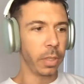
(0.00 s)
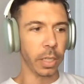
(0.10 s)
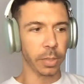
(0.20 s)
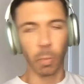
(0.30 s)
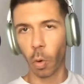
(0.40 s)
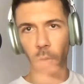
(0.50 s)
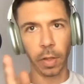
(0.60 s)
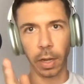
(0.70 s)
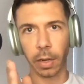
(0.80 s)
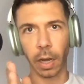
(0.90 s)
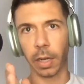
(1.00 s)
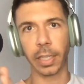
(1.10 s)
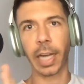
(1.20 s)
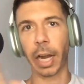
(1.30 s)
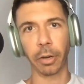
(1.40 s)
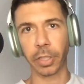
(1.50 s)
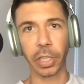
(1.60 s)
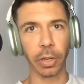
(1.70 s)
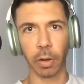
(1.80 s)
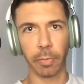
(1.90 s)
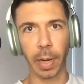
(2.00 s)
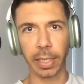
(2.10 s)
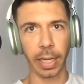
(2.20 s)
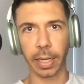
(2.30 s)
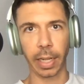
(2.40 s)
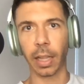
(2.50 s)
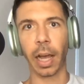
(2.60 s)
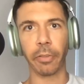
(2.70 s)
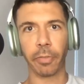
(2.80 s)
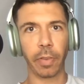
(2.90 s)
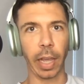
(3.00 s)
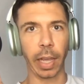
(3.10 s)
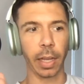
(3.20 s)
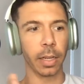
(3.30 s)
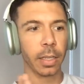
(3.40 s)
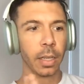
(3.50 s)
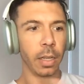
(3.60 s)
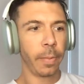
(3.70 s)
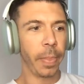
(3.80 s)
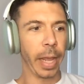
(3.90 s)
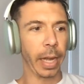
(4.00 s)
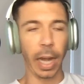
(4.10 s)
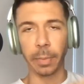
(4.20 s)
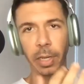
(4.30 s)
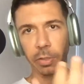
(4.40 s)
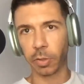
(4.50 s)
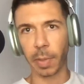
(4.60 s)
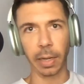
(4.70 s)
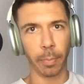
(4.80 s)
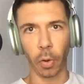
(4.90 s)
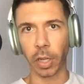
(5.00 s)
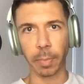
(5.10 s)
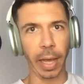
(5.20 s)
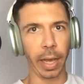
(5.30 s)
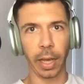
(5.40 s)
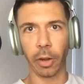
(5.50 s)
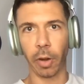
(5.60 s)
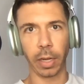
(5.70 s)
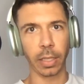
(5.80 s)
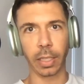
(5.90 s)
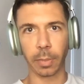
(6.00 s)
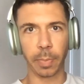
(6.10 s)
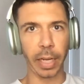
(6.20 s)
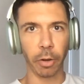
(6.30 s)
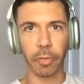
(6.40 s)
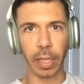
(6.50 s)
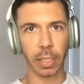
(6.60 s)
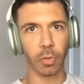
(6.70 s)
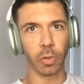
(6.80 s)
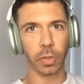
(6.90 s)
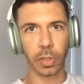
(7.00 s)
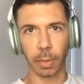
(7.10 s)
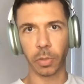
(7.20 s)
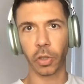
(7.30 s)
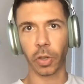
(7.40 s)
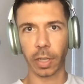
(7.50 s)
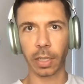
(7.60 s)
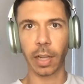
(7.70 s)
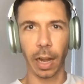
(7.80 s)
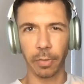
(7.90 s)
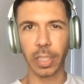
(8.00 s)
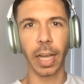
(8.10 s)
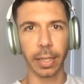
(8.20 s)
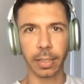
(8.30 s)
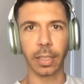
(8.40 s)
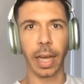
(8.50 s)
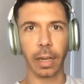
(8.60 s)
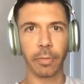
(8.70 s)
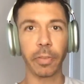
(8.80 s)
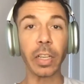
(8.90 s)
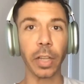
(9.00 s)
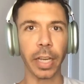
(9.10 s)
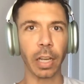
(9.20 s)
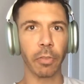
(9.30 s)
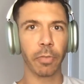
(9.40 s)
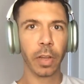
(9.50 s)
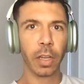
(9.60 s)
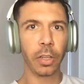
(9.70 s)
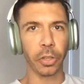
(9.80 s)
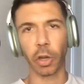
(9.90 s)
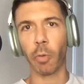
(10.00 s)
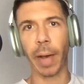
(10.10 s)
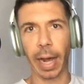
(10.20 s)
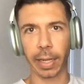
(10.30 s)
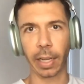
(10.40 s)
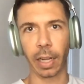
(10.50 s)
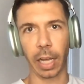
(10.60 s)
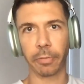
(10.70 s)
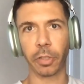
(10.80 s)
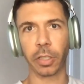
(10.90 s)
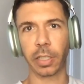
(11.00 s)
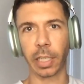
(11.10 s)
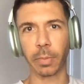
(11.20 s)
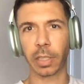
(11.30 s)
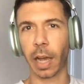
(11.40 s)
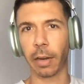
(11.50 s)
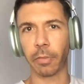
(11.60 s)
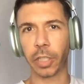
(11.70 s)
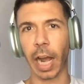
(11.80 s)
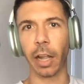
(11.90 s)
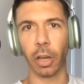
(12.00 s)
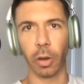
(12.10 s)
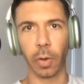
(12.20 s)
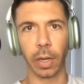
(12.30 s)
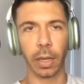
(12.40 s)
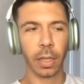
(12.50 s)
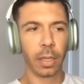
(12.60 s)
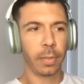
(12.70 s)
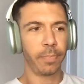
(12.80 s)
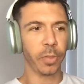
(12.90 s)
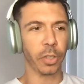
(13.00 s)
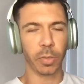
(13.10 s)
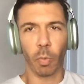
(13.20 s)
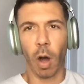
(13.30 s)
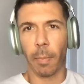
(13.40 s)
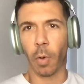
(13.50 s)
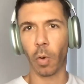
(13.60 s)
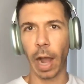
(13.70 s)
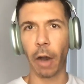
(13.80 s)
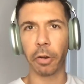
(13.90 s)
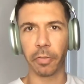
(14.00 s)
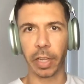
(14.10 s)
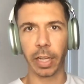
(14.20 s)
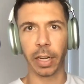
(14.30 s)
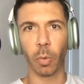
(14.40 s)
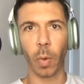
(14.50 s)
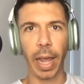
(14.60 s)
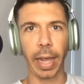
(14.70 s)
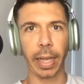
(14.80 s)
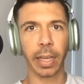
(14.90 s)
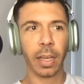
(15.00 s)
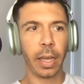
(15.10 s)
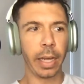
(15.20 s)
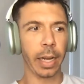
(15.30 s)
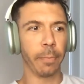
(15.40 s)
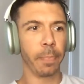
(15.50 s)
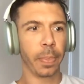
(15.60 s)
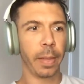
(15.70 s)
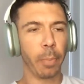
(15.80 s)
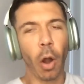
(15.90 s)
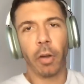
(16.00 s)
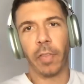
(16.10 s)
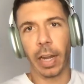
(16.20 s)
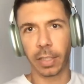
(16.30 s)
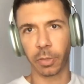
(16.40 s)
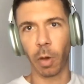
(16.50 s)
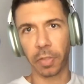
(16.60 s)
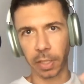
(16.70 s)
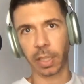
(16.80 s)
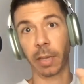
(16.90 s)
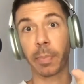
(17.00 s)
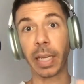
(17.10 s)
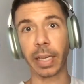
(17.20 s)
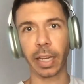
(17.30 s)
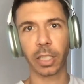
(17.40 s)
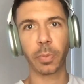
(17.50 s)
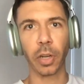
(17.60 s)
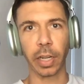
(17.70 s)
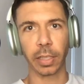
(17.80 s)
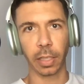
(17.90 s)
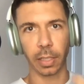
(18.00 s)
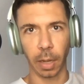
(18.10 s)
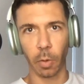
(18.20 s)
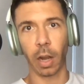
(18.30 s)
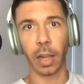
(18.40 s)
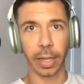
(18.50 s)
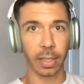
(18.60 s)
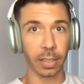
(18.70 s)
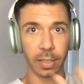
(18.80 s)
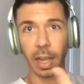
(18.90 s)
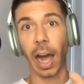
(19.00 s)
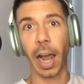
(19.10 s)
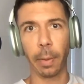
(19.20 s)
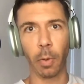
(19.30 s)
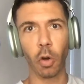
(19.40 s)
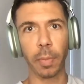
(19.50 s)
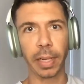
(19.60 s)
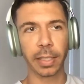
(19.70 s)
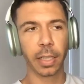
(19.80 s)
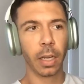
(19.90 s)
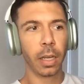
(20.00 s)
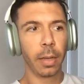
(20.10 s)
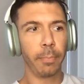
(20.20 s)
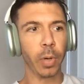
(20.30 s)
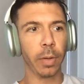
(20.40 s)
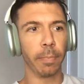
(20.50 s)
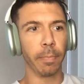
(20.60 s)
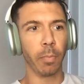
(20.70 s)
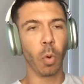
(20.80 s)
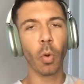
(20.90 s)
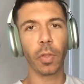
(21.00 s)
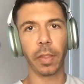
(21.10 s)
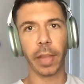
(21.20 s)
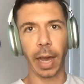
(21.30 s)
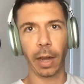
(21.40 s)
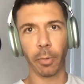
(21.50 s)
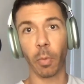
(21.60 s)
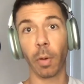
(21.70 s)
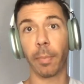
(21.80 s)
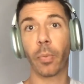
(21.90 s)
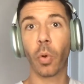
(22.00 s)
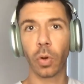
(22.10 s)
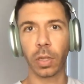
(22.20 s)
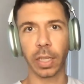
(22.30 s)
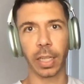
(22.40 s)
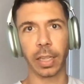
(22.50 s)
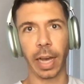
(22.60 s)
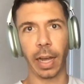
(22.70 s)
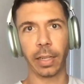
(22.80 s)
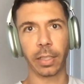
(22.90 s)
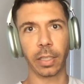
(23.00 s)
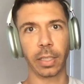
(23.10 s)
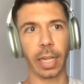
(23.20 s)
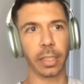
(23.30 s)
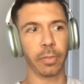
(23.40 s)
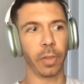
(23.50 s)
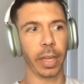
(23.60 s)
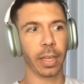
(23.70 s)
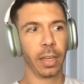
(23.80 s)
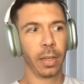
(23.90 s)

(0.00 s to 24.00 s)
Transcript: is more than an entire year of my day to day life, and and anybody who's been to Burning Man or any of these bigger festivals, I'm sure could kind of attest to that feeling of you go back and life just seems kind of shallow and you just want more out of it in a way. And part of that is you want these like peak experiences. I want like these high moments. But more than that, or more importantly than that, it's a sense of like